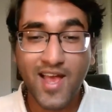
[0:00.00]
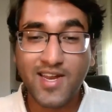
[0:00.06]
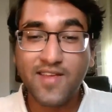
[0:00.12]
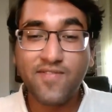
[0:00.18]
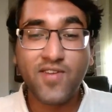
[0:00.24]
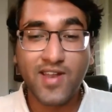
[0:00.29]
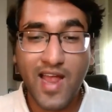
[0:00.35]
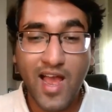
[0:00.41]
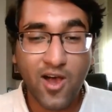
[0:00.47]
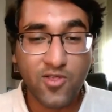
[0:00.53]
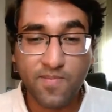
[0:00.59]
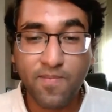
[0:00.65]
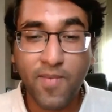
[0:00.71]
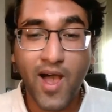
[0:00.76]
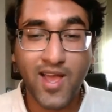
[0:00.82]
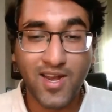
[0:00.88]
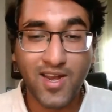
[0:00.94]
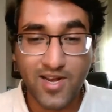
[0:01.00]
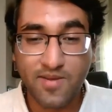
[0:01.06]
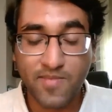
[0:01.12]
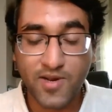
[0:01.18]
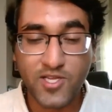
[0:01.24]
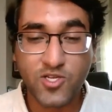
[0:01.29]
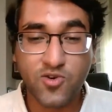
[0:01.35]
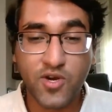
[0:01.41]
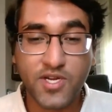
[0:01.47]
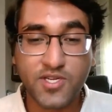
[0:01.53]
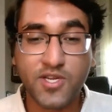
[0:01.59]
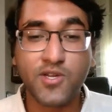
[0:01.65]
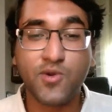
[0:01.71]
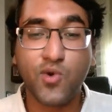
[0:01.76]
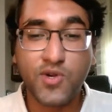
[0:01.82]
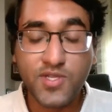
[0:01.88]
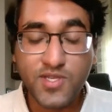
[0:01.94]
And even now, the Biden
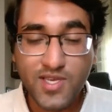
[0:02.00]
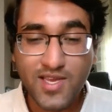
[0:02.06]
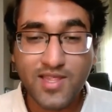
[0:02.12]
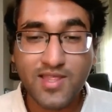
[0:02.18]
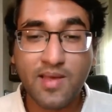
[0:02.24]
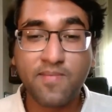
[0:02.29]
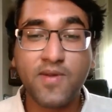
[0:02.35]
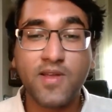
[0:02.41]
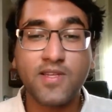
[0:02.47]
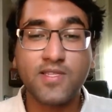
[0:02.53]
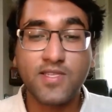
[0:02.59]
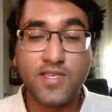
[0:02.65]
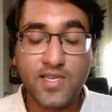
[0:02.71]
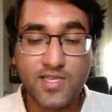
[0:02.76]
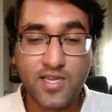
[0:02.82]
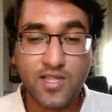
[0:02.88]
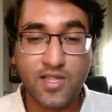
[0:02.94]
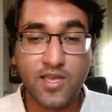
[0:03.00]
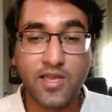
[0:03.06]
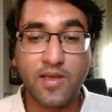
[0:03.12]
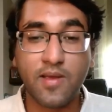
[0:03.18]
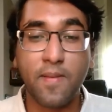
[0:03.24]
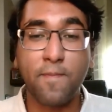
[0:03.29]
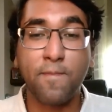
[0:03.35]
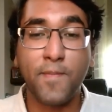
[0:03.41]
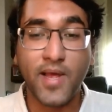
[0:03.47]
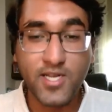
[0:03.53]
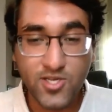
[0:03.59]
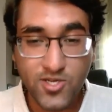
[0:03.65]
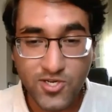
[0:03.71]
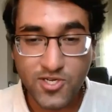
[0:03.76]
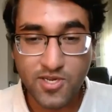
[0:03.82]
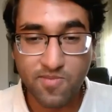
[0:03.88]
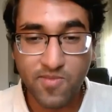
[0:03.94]
administration, you are seeing them consistently
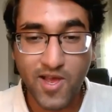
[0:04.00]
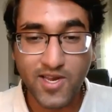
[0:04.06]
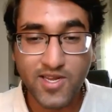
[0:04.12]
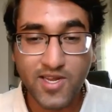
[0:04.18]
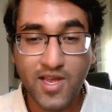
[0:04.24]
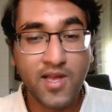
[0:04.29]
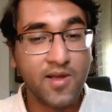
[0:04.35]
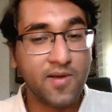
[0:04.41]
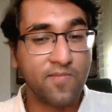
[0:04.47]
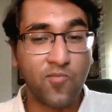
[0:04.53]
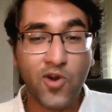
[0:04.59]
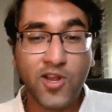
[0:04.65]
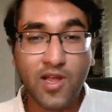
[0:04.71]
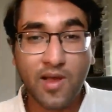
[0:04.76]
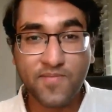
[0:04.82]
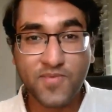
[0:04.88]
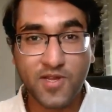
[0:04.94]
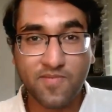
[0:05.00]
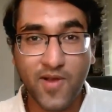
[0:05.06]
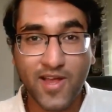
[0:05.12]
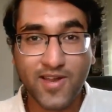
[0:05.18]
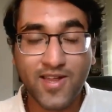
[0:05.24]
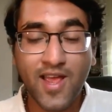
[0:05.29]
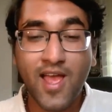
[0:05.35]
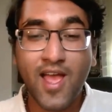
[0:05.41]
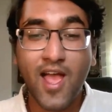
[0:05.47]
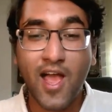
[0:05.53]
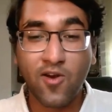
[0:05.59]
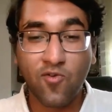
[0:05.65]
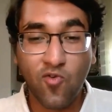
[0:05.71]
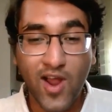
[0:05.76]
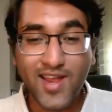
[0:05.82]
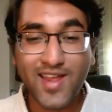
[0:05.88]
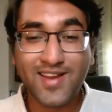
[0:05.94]
mention Tibet, bring up Tibet,
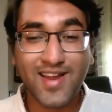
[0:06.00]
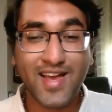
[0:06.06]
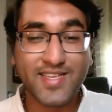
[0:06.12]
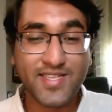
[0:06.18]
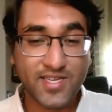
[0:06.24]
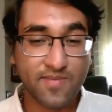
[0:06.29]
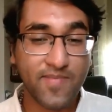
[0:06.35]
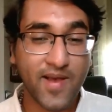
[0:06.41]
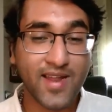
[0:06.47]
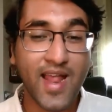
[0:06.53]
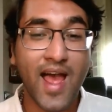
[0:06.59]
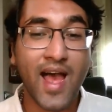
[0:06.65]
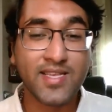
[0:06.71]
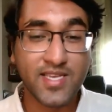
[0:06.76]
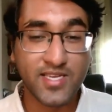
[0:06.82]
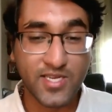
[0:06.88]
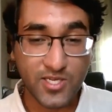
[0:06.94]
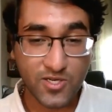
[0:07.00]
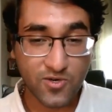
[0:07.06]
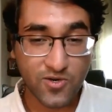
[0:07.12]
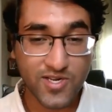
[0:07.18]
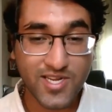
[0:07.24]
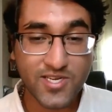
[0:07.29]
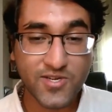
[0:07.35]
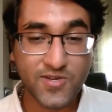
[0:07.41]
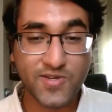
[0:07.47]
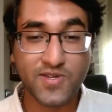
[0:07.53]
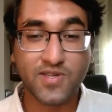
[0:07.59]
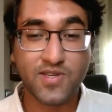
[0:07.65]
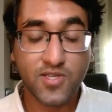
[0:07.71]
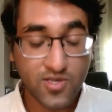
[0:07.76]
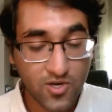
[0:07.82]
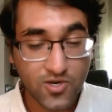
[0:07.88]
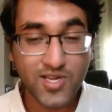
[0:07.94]
and recognize Tibet as a strategic,
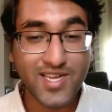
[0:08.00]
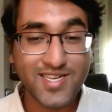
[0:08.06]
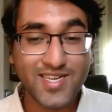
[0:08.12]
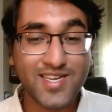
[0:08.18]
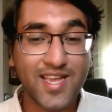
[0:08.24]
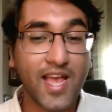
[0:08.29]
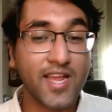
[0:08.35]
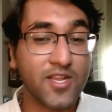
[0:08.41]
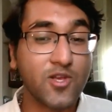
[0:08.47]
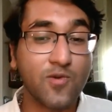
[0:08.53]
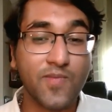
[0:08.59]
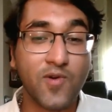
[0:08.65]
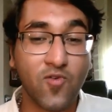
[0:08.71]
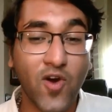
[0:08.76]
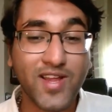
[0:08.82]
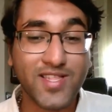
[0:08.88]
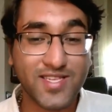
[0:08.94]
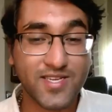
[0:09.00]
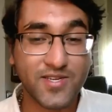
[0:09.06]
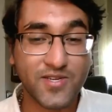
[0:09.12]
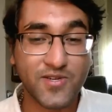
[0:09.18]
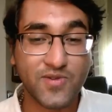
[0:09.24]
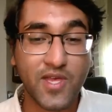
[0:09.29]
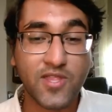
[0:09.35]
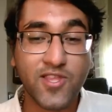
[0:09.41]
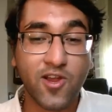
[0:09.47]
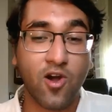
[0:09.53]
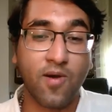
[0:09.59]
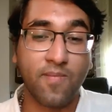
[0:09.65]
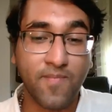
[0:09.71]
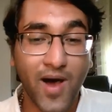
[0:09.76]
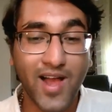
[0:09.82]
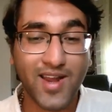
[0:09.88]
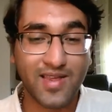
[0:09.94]
strategic and human rights issue that they
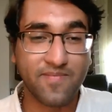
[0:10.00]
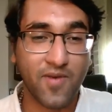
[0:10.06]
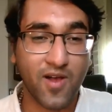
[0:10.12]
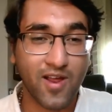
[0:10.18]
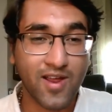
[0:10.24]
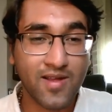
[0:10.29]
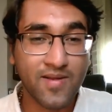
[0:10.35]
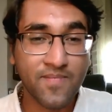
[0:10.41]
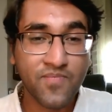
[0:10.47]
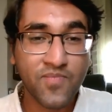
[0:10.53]
are abiding by.